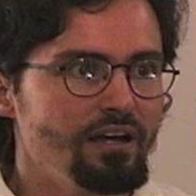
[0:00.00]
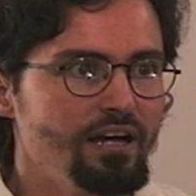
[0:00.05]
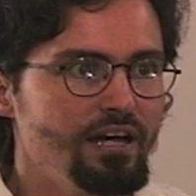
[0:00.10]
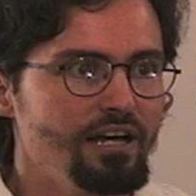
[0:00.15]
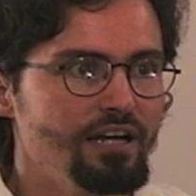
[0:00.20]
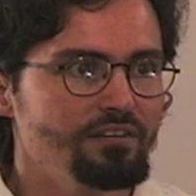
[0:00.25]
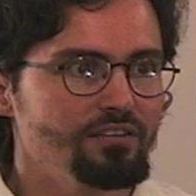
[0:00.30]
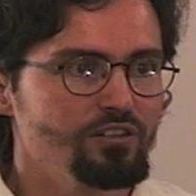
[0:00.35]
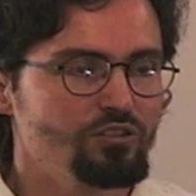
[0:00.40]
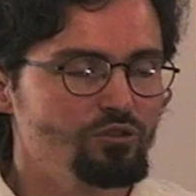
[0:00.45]

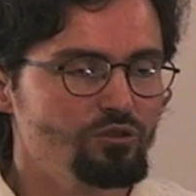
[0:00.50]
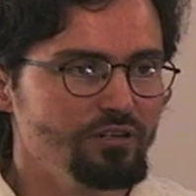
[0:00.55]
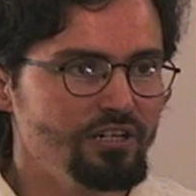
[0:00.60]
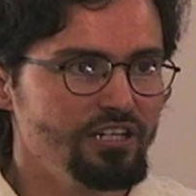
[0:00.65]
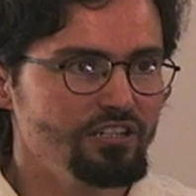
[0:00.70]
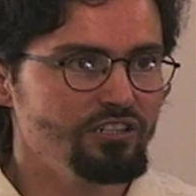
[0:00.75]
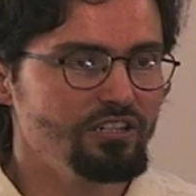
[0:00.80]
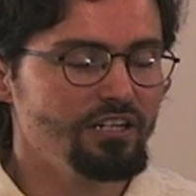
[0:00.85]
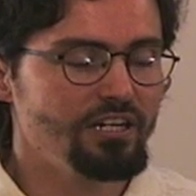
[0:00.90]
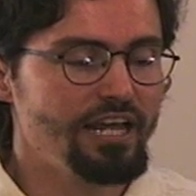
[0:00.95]
uh, the
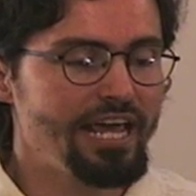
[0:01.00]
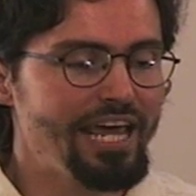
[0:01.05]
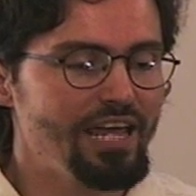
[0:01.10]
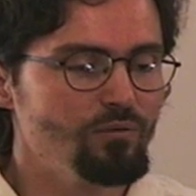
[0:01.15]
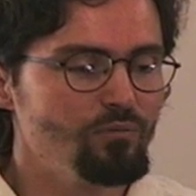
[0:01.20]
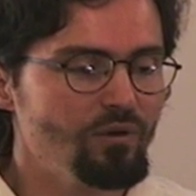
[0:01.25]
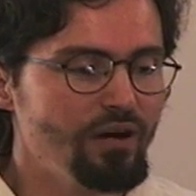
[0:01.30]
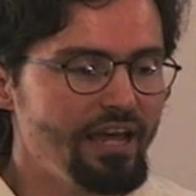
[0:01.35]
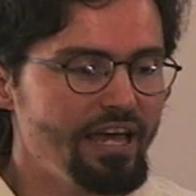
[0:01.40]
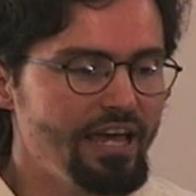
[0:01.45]
tradition,
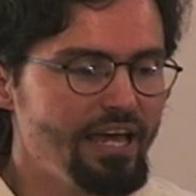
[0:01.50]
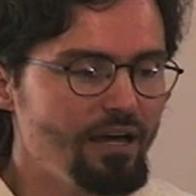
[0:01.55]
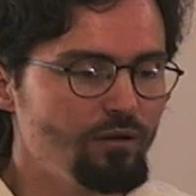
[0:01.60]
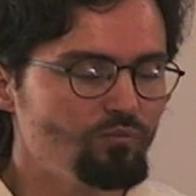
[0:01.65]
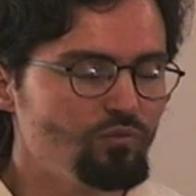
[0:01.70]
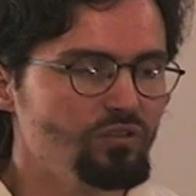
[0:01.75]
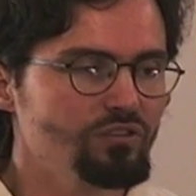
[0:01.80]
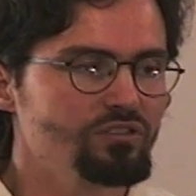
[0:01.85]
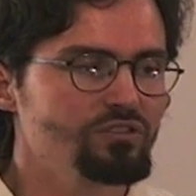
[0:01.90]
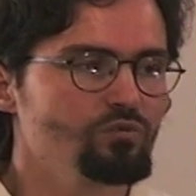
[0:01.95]

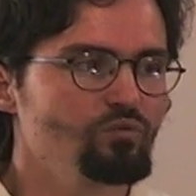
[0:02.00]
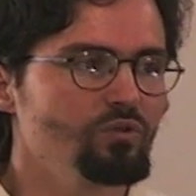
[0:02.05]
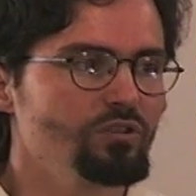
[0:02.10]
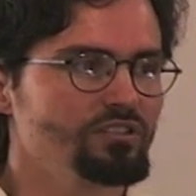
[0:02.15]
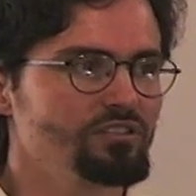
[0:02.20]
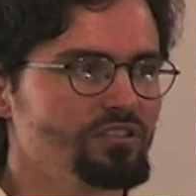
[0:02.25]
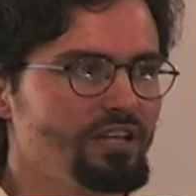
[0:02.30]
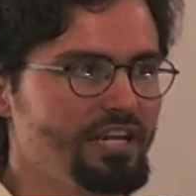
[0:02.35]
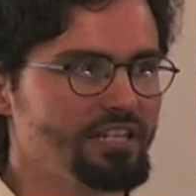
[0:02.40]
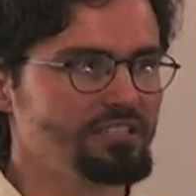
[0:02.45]
Abraham was,
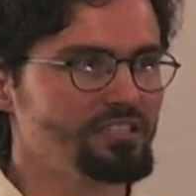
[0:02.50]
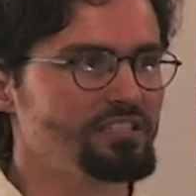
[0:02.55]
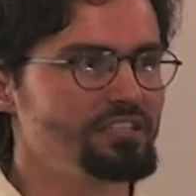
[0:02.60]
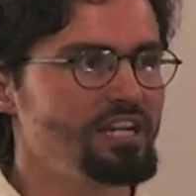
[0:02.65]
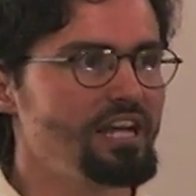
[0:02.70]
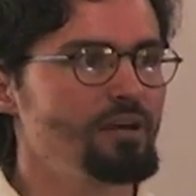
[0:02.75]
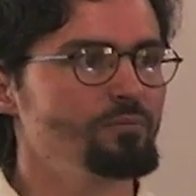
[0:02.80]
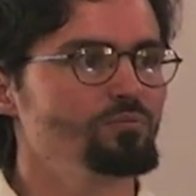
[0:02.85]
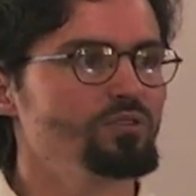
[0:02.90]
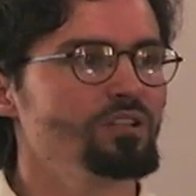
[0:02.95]
was like
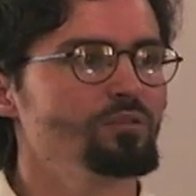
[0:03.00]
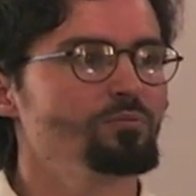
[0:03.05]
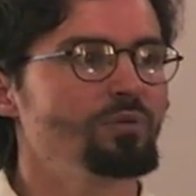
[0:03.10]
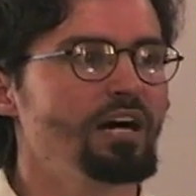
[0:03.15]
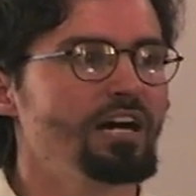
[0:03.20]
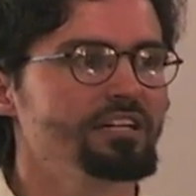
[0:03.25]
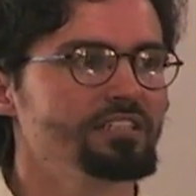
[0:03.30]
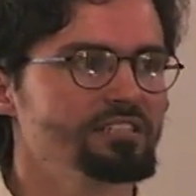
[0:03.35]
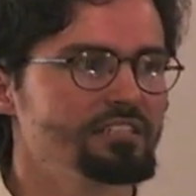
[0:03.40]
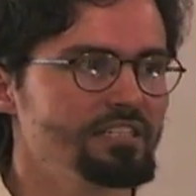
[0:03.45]
tempted
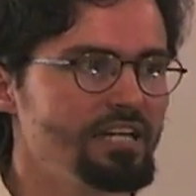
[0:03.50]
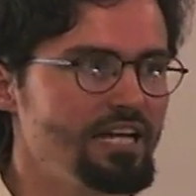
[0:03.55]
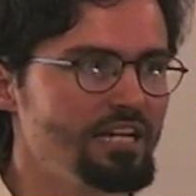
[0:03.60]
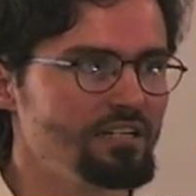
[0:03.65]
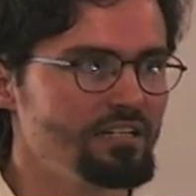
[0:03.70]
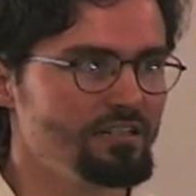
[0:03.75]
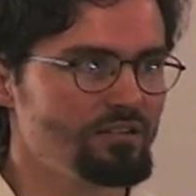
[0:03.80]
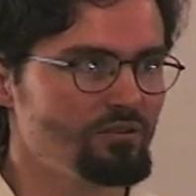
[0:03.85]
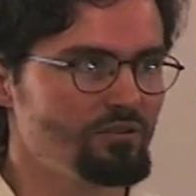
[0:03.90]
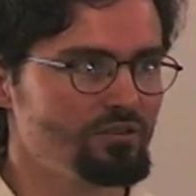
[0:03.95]
by
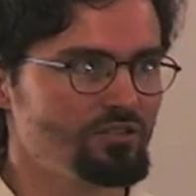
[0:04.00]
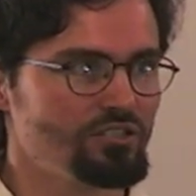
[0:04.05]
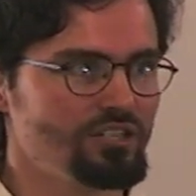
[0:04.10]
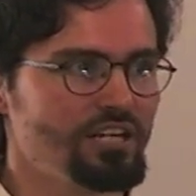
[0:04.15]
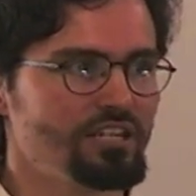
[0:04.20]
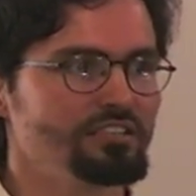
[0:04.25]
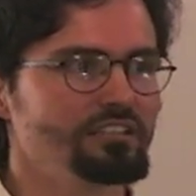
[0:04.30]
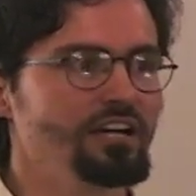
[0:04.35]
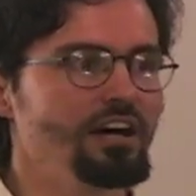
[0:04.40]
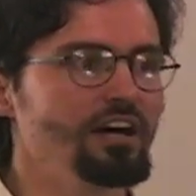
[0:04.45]
Satan or
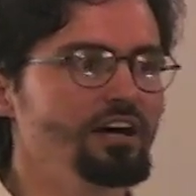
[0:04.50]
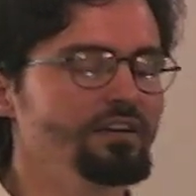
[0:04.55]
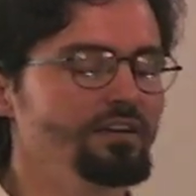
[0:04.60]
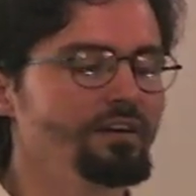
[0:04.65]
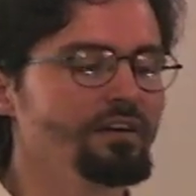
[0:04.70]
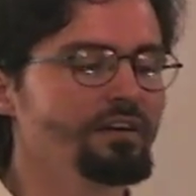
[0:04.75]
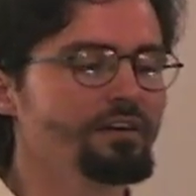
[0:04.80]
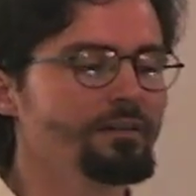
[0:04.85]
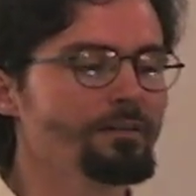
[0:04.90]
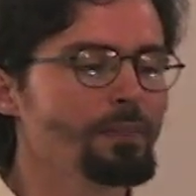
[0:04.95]
Shaitan,
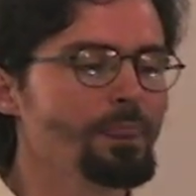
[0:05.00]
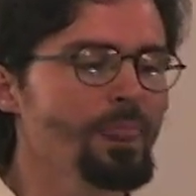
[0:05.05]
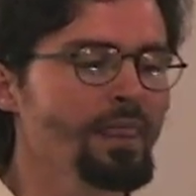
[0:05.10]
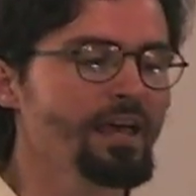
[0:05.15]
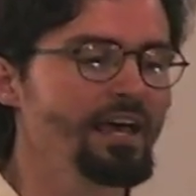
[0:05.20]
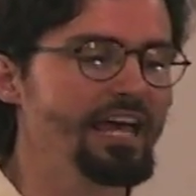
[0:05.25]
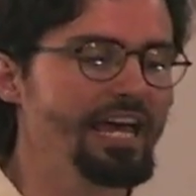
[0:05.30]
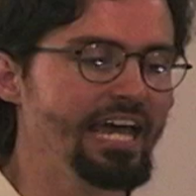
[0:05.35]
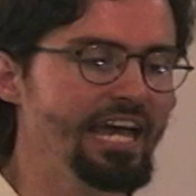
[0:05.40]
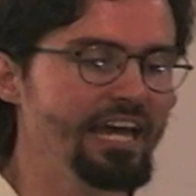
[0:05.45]

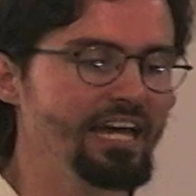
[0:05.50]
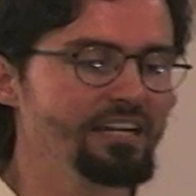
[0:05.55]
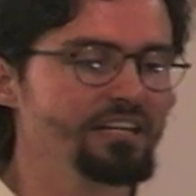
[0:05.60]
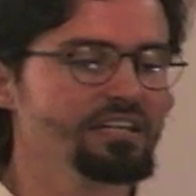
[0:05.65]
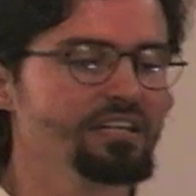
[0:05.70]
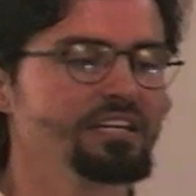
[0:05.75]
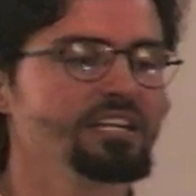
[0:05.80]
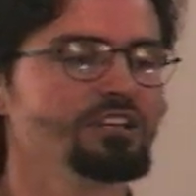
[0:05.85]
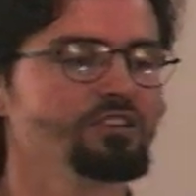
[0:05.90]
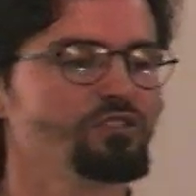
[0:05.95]

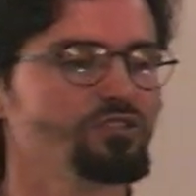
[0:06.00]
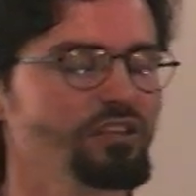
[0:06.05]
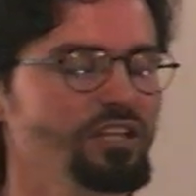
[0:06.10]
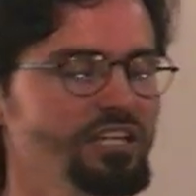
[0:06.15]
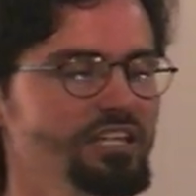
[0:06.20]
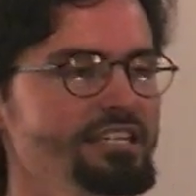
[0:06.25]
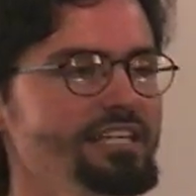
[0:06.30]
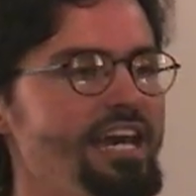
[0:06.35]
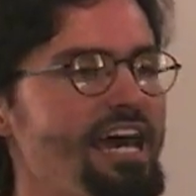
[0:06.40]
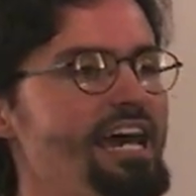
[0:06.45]
and he,
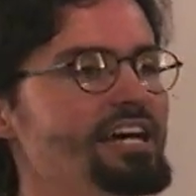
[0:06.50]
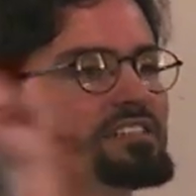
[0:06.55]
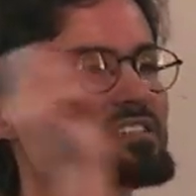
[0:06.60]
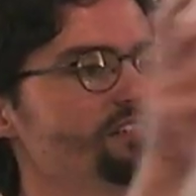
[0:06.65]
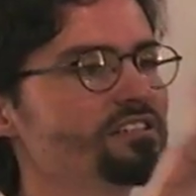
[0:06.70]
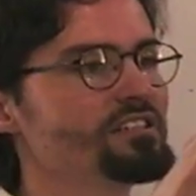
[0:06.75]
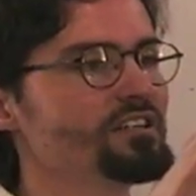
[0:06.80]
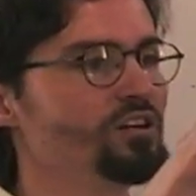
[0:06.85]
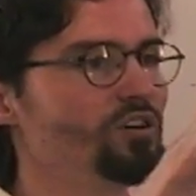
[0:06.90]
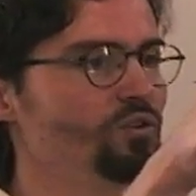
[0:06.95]
he
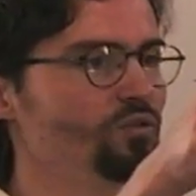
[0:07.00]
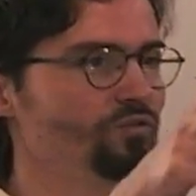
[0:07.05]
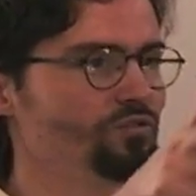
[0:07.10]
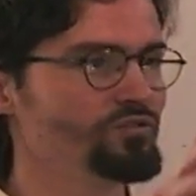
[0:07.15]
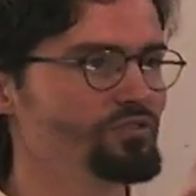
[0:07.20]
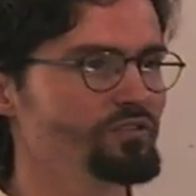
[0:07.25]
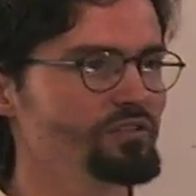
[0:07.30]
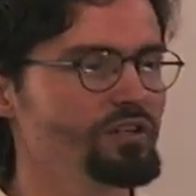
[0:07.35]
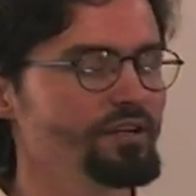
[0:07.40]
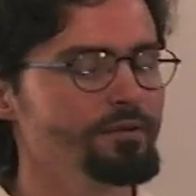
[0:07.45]
cast
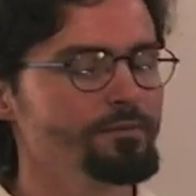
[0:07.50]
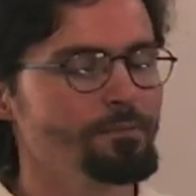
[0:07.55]
stones.